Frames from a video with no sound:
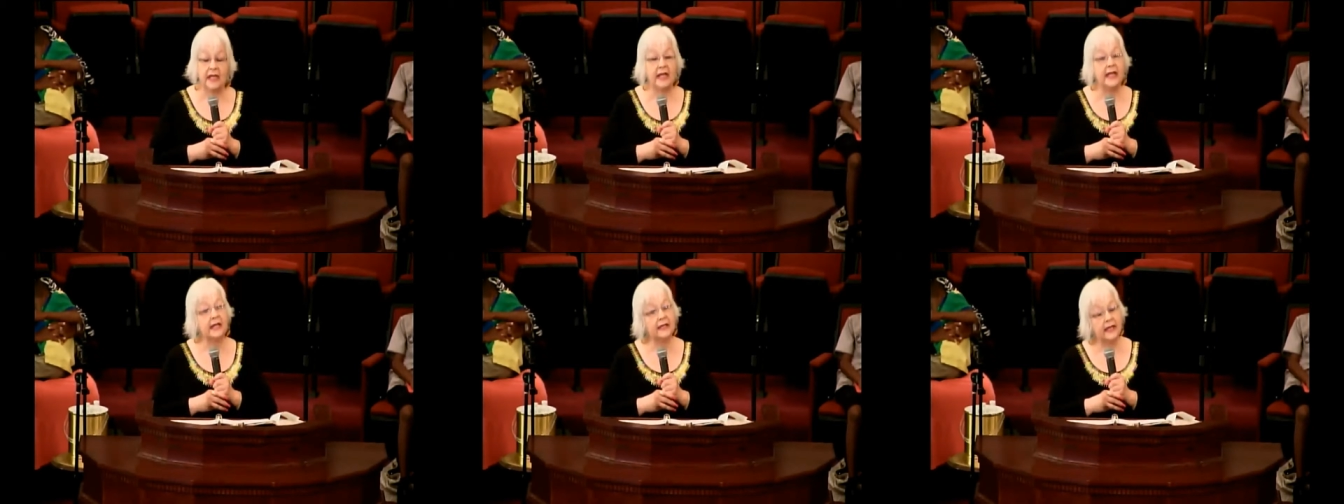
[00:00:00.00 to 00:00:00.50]

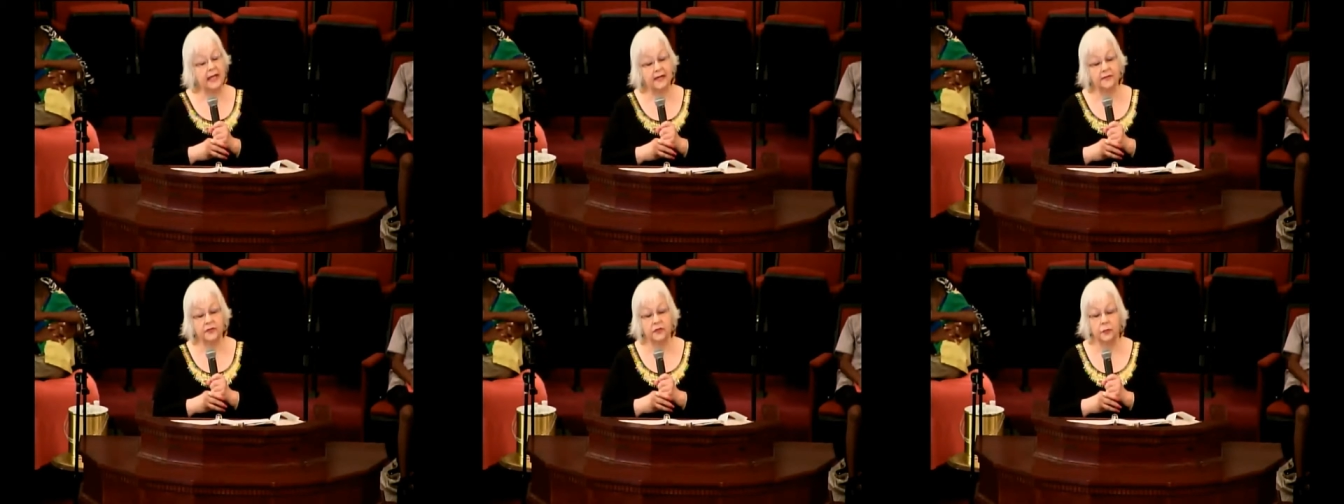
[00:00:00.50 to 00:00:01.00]
And
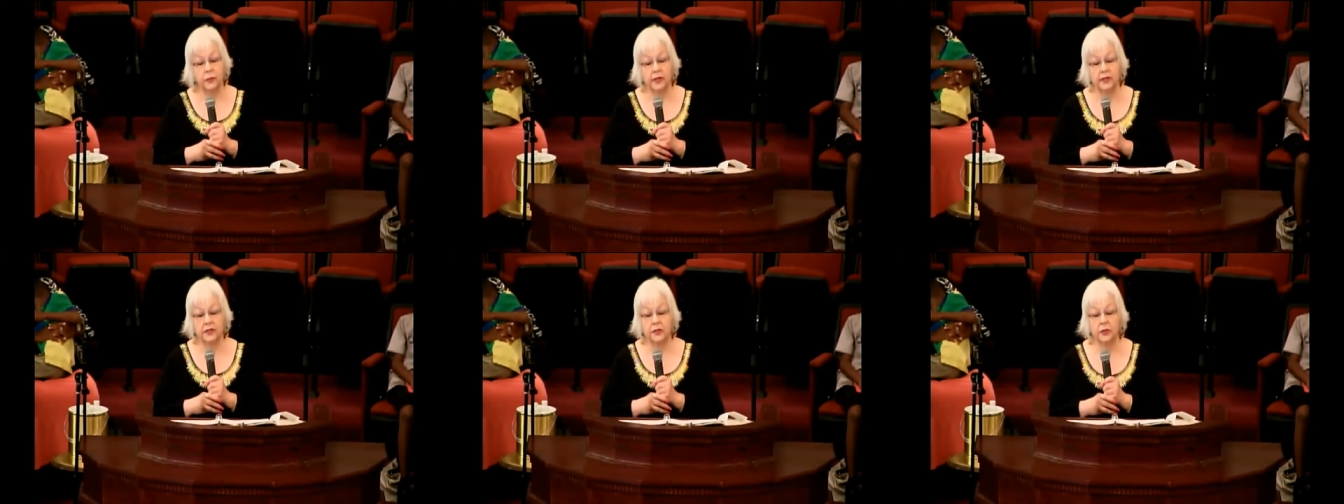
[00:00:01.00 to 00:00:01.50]

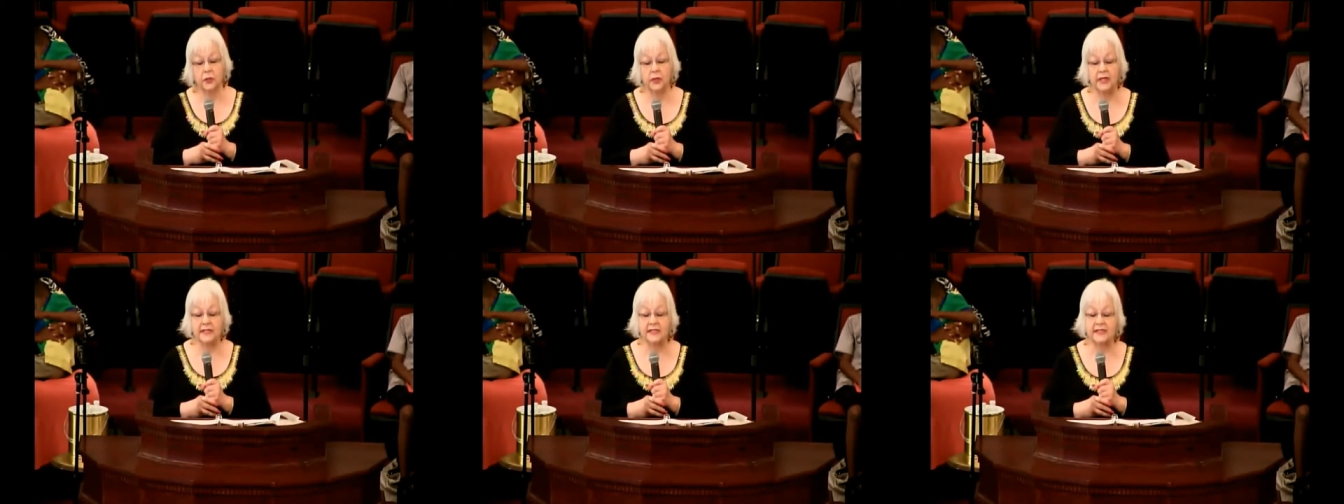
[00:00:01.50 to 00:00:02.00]
everyone who
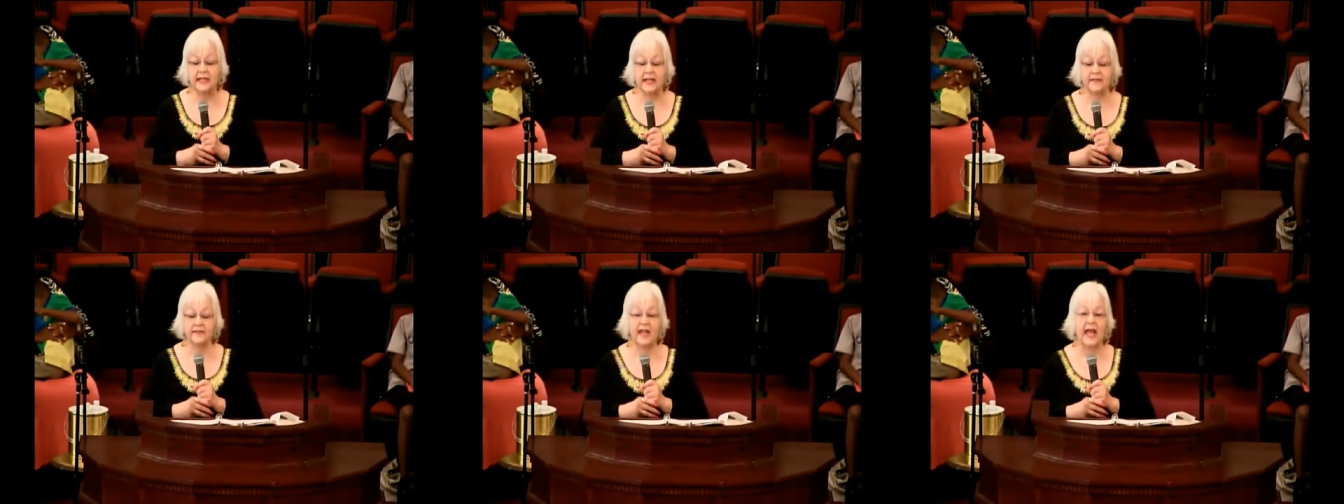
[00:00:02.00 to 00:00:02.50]
has
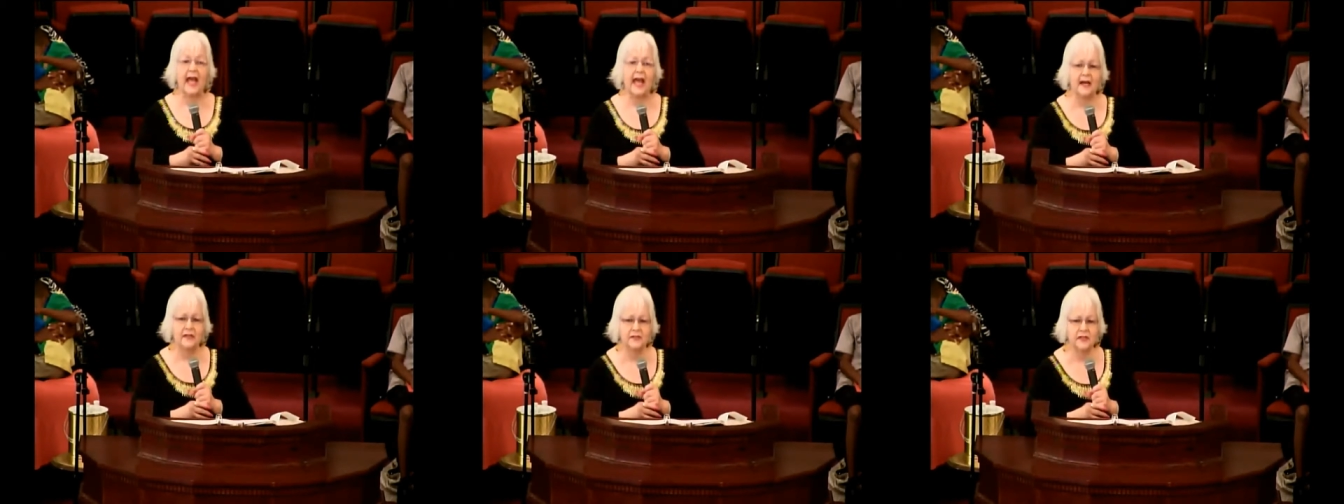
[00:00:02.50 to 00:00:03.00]
left
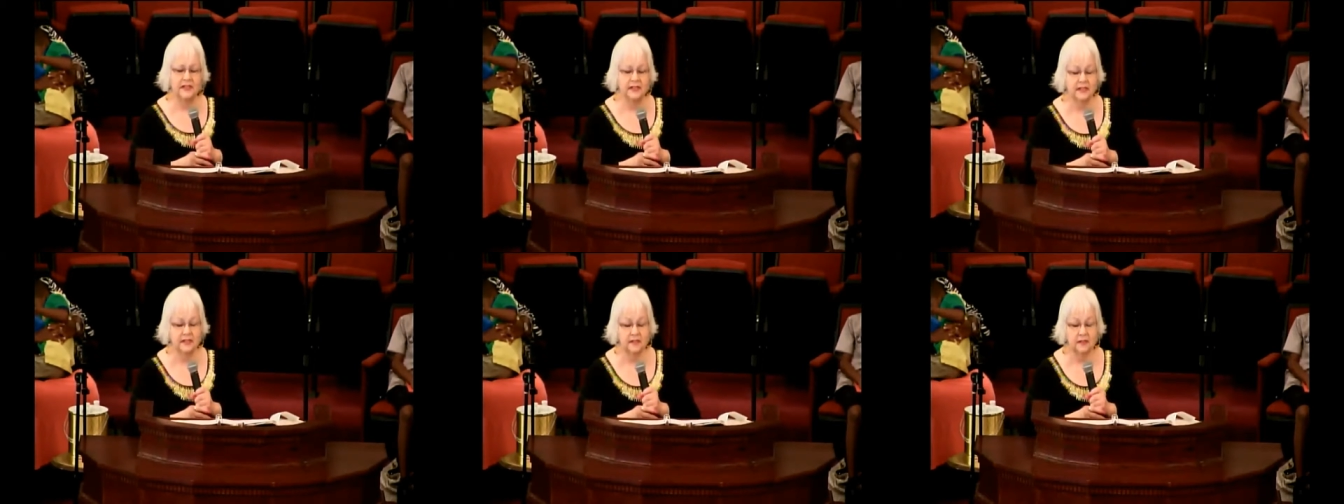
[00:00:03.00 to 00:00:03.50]

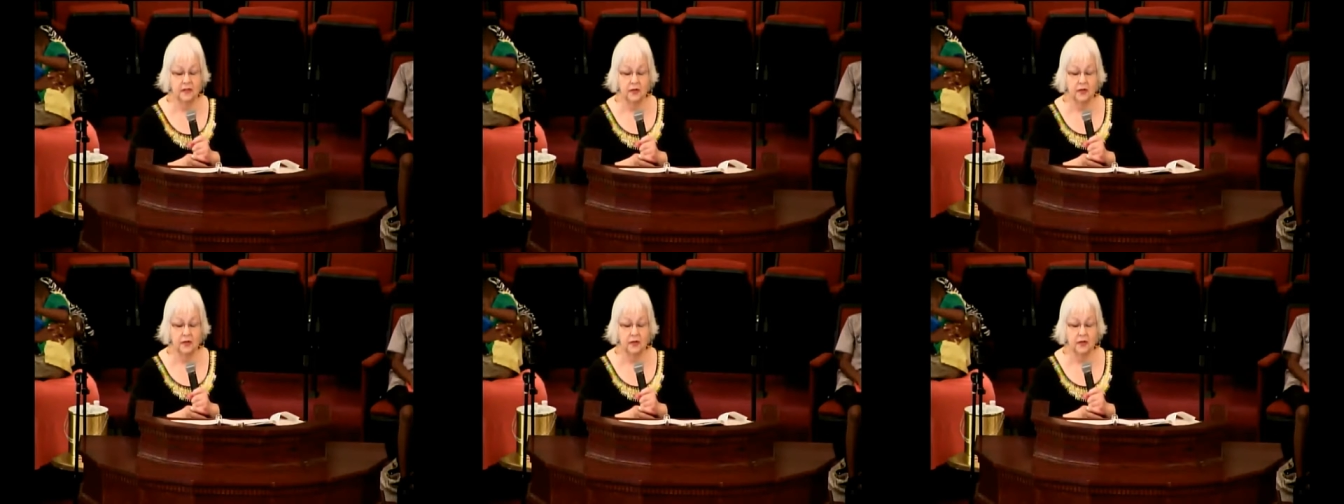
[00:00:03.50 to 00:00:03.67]
houses,